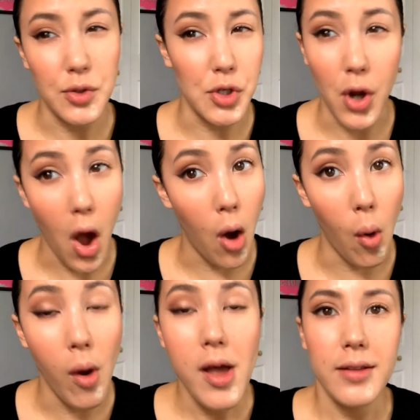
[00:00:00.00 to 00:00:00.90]

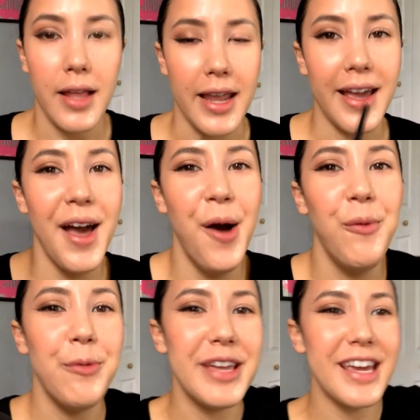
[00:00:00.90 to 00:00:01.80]
No. Like
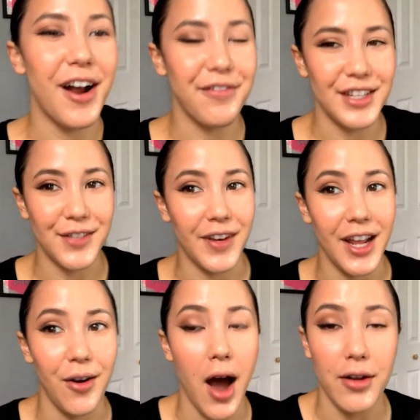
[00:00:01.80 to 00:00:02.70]
when we get off this
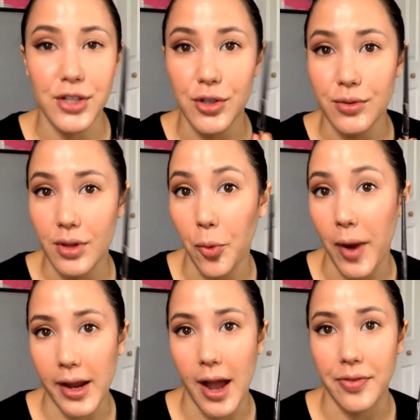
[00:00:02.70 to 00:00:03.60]
video, I'll do the
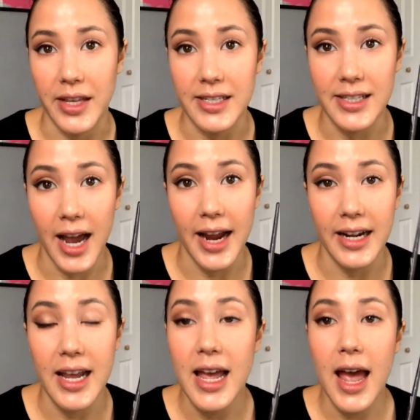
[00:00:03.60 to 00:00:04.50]
wing on this
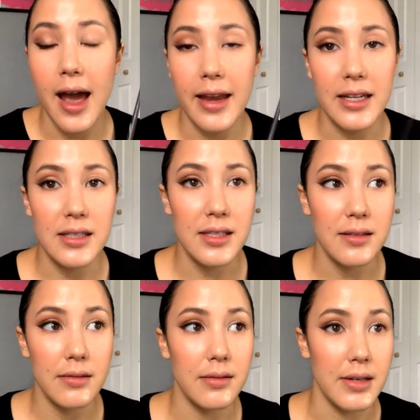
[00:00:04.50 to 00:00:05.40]
side and it's
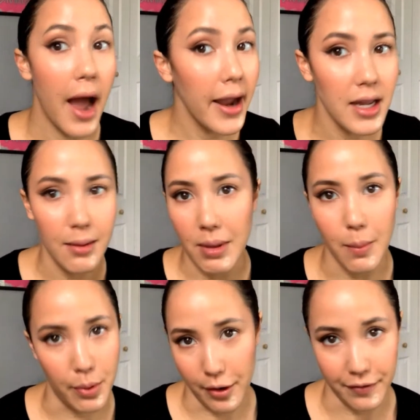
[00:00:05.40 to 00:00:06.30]
not going to be
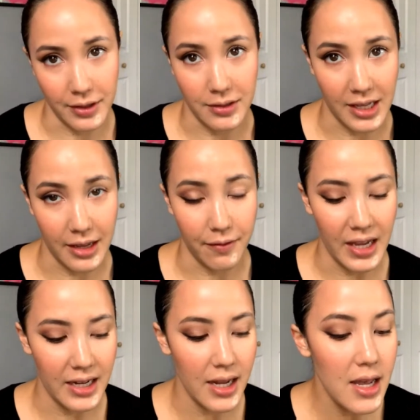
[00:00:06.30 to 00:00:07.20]
perfectly
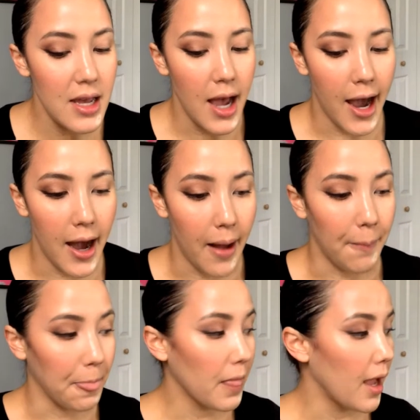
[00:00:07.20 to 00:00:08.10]
even.
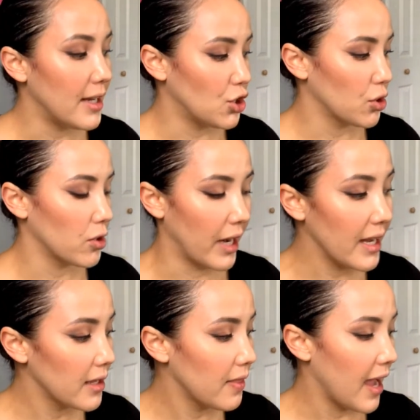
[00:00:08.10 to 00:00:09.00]
A
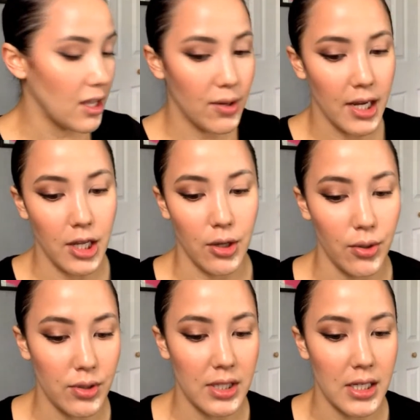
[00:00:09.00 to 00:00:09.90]
trick that you could
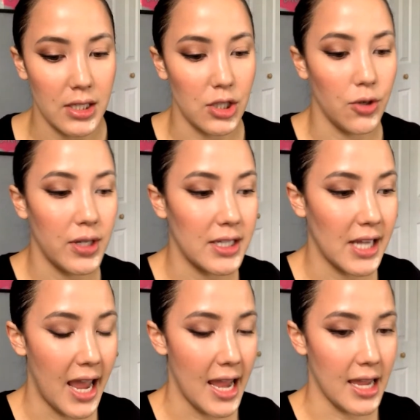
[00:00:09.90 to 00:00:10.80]
use is you could
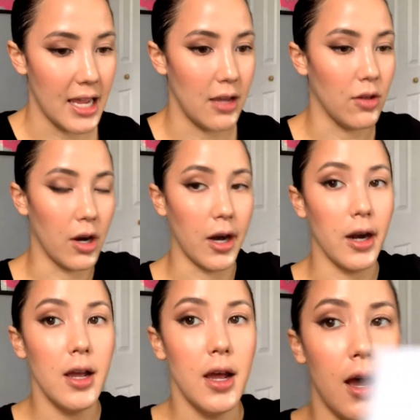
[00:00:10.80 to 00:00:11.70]
take either
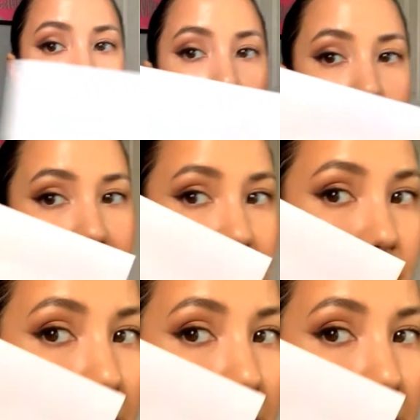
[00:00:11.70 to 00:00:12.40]
a piece of